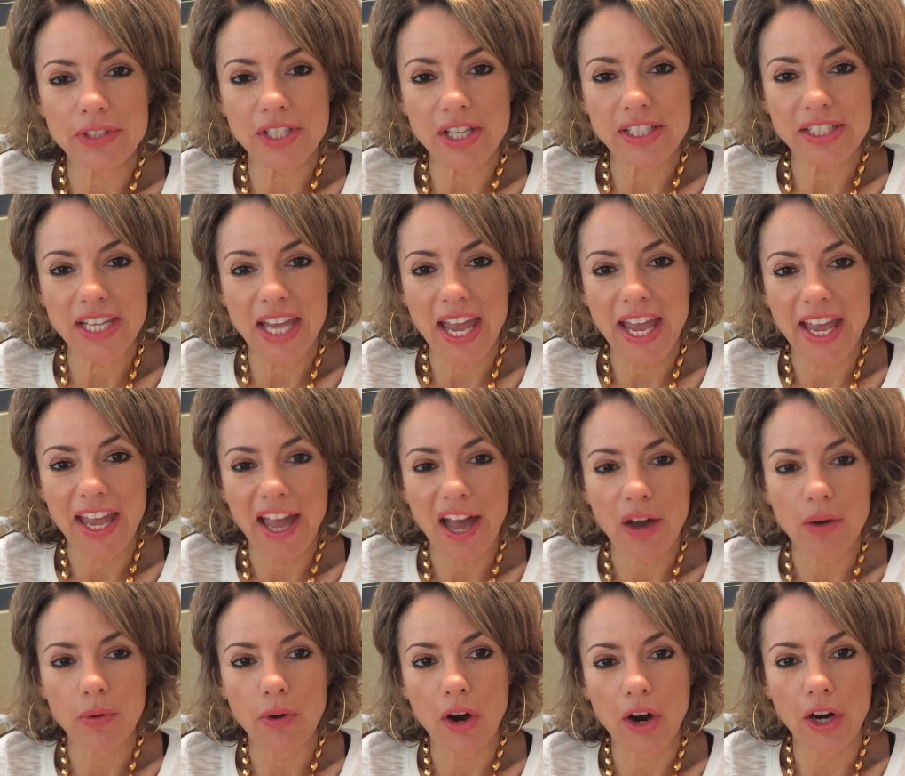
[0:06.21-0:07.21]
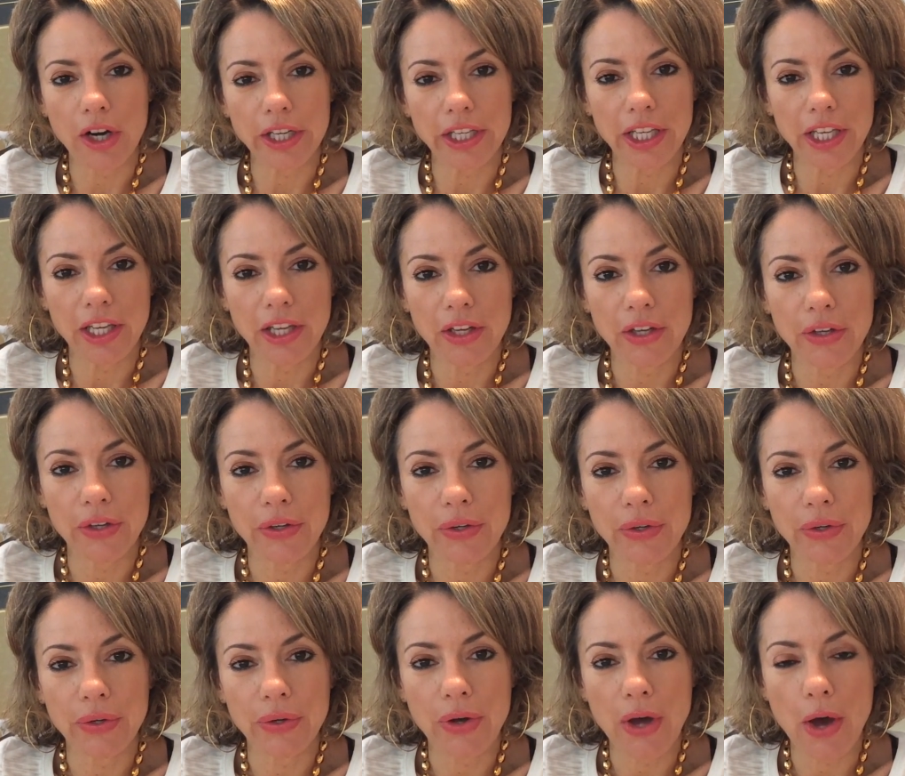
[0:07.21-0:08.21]
Donte, how are you?
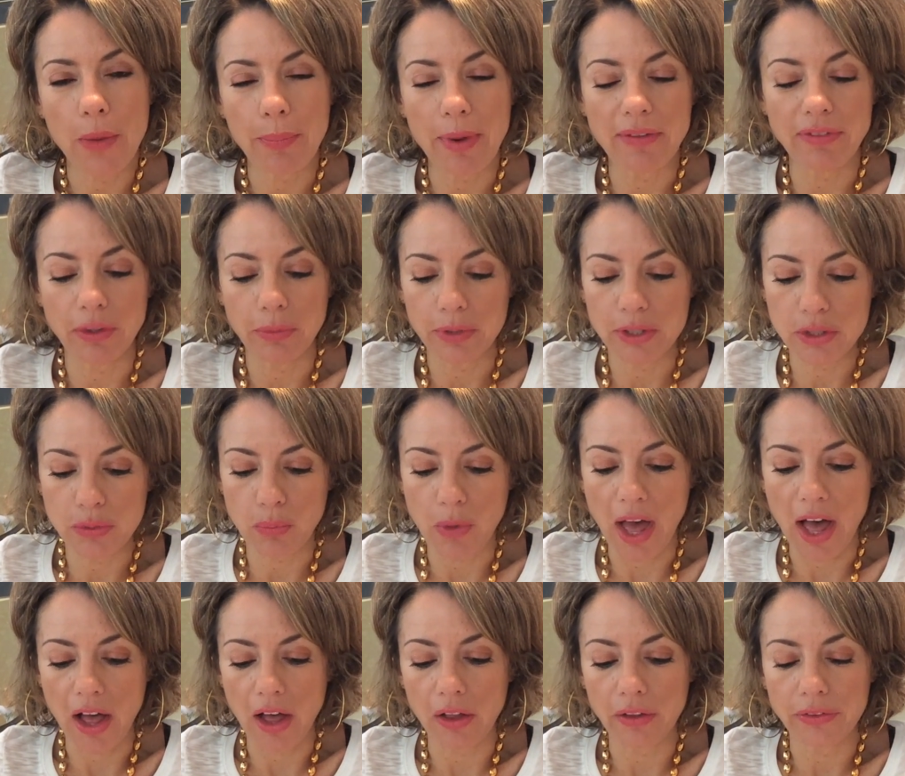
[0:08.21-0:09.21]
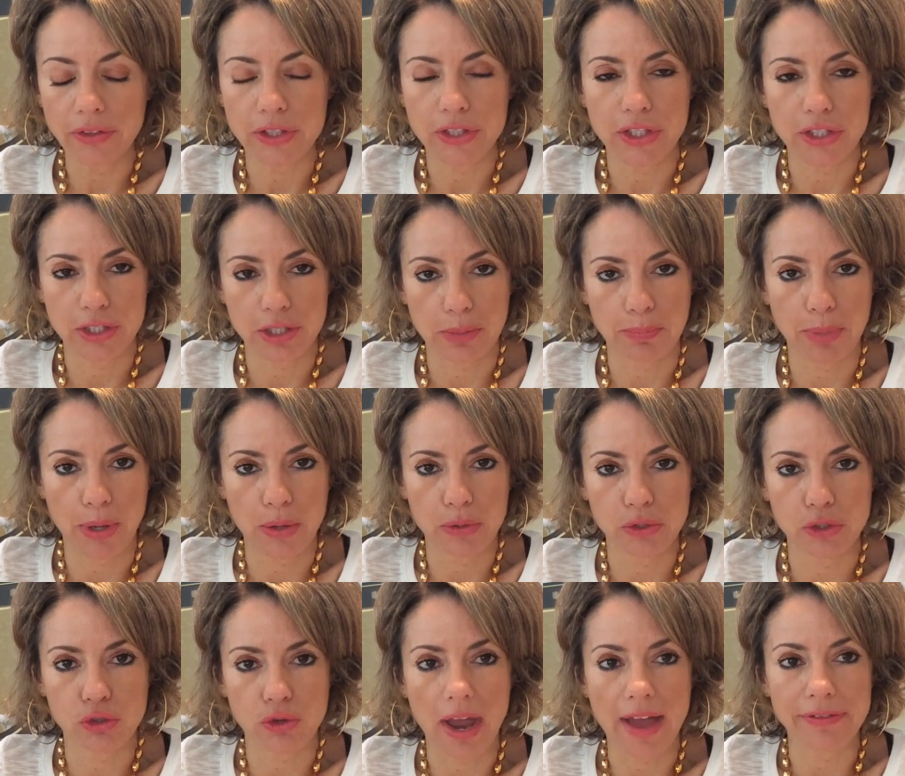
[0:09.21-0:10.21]
Hope everyone's well. This is the
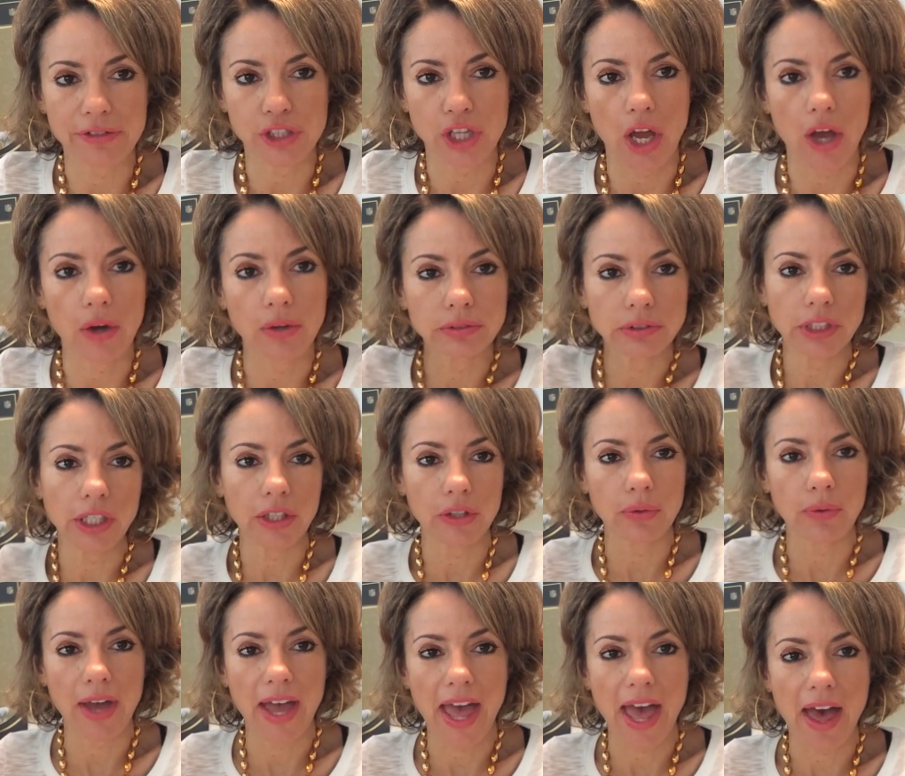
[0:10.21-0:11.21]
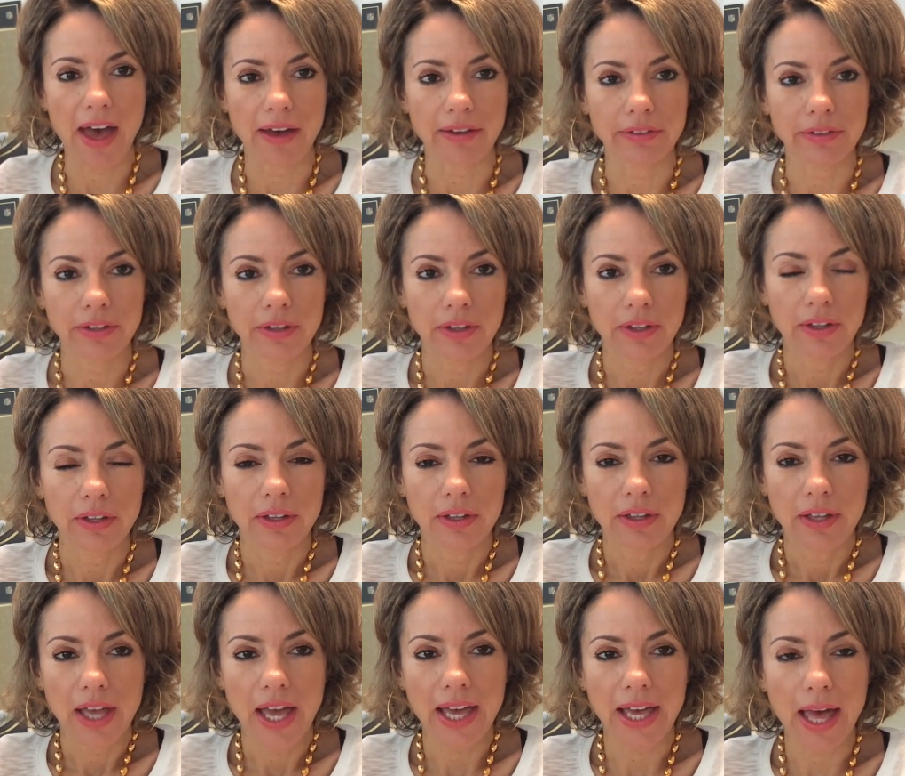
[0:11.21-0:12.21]
post-draft show. Look who I have.
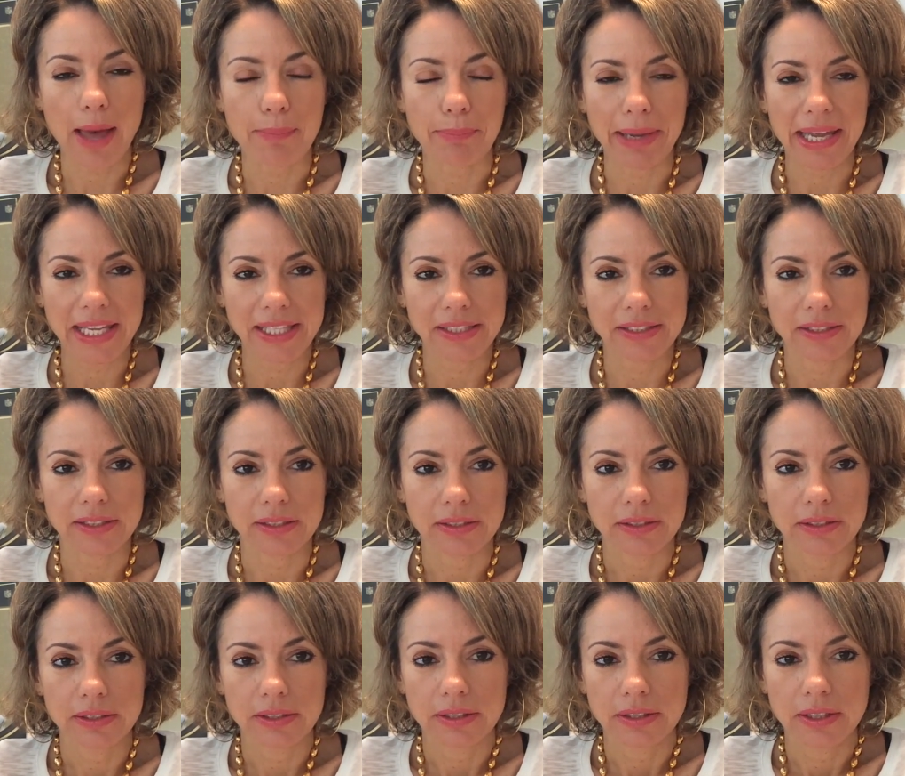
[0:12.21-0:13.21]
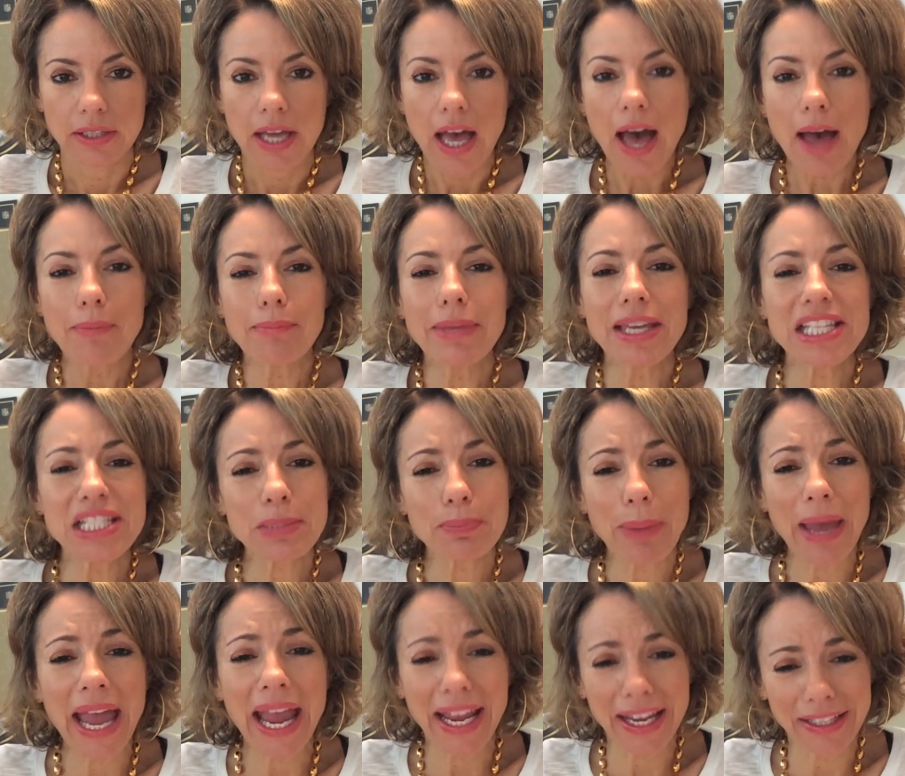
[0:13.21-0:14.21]
I got Peyton. I miss
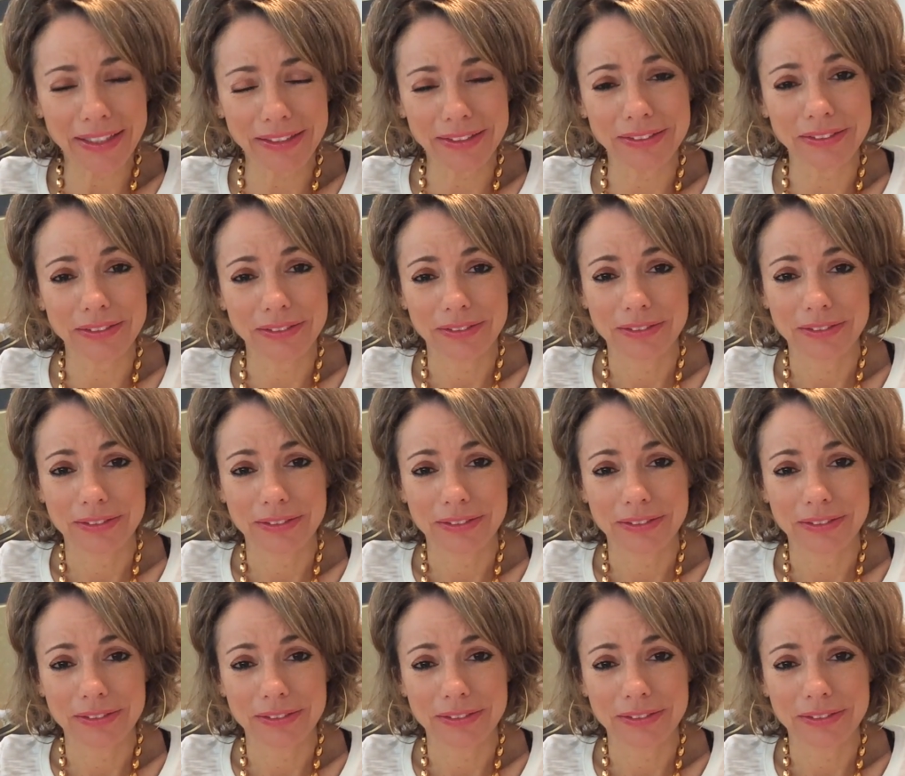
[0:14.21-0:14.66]
Peyton.